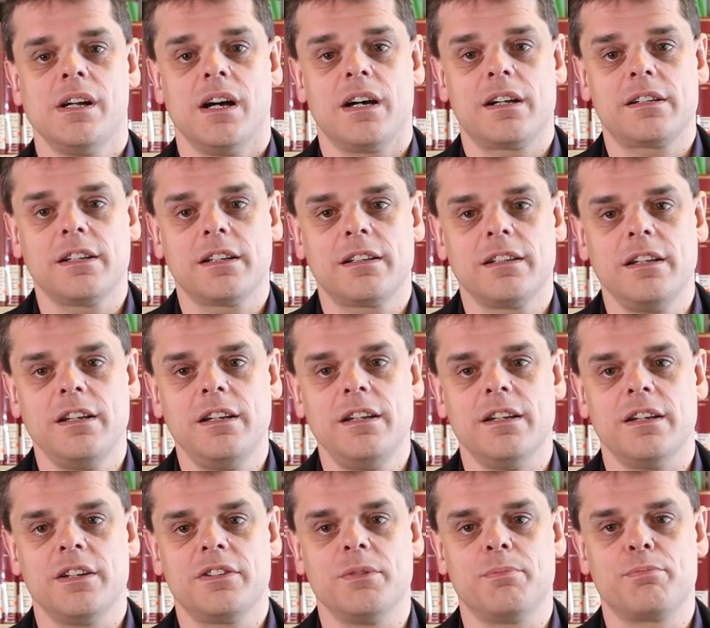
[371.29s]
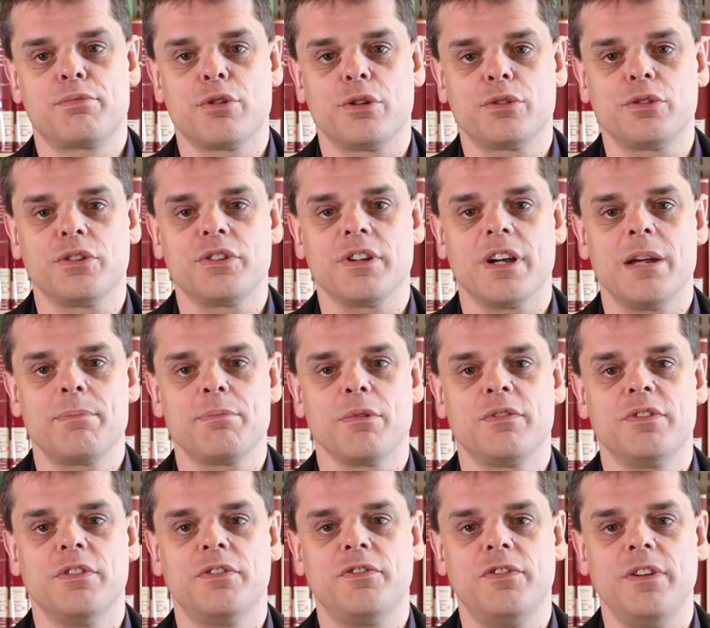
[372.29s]
Ardat-lili is the prototype
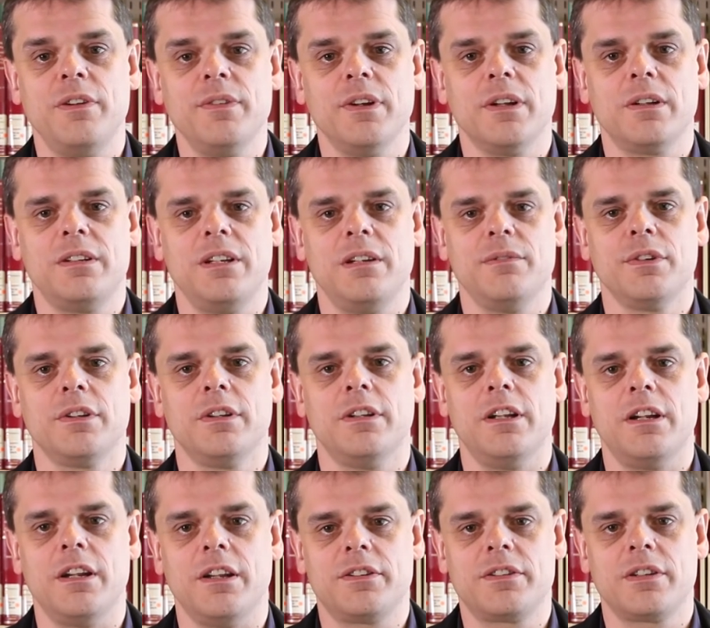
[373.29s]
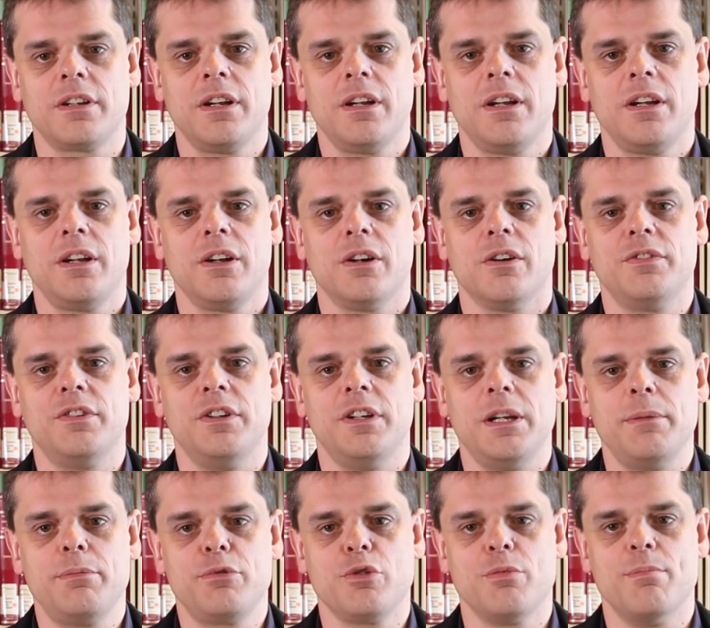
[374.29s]
of the female demon Lilith of the
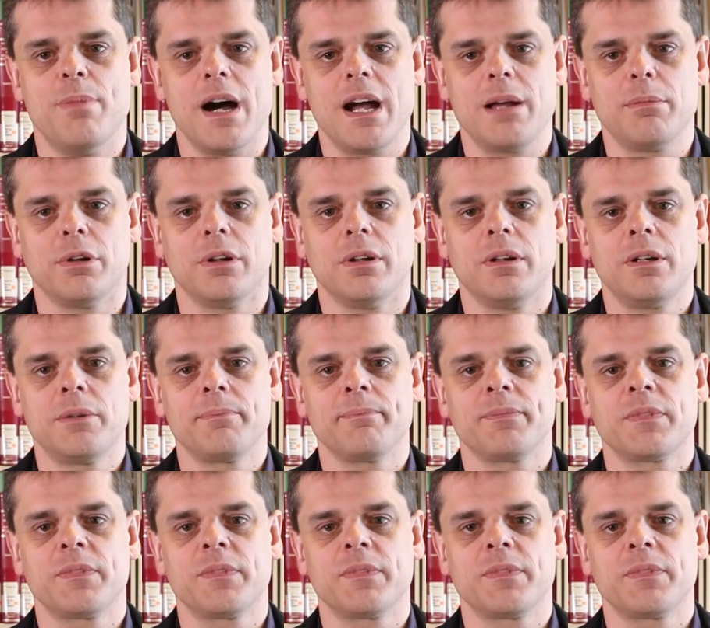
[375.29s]
Hebrew Bible,